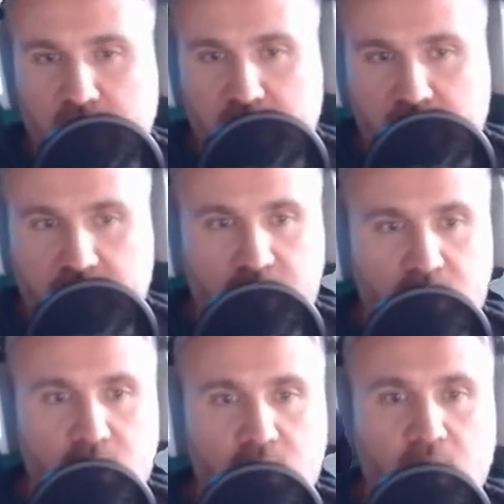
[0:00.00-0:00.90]

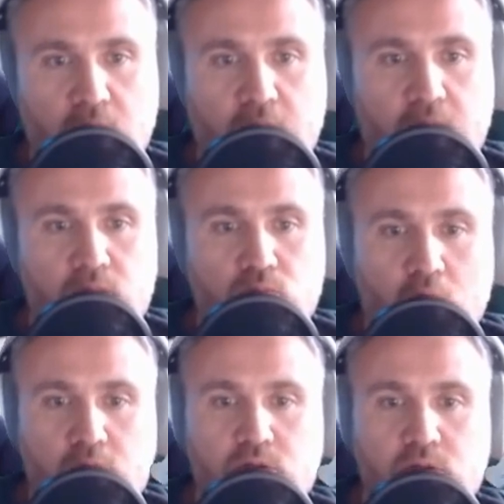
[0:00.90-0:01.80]
9. I
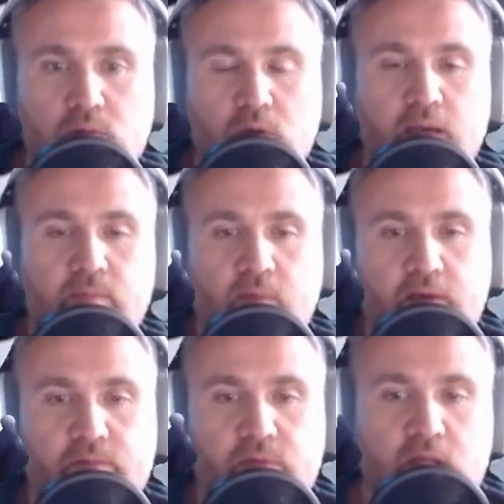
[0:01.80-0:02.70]

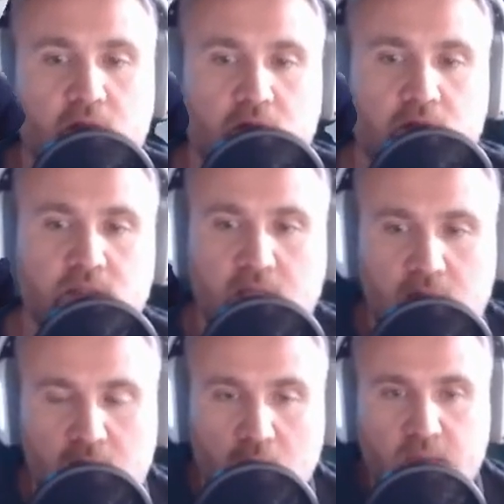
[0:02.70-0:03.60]
did not until
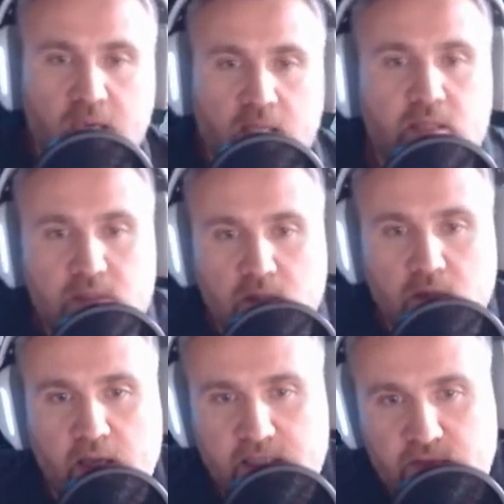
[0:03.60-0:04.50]
now made it
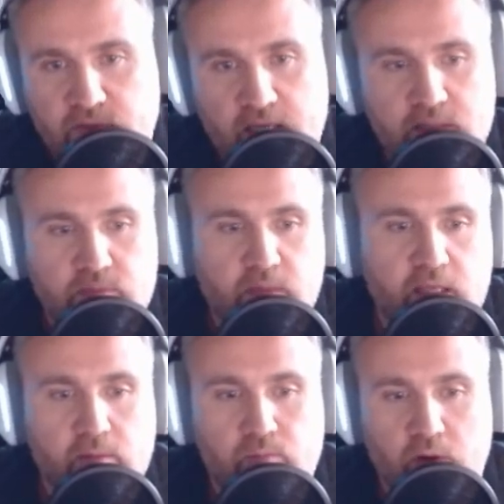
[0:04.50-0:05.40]
SVS
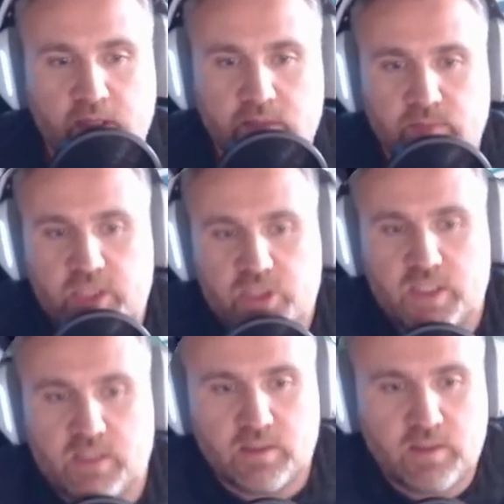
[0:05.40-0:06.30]
making points machine,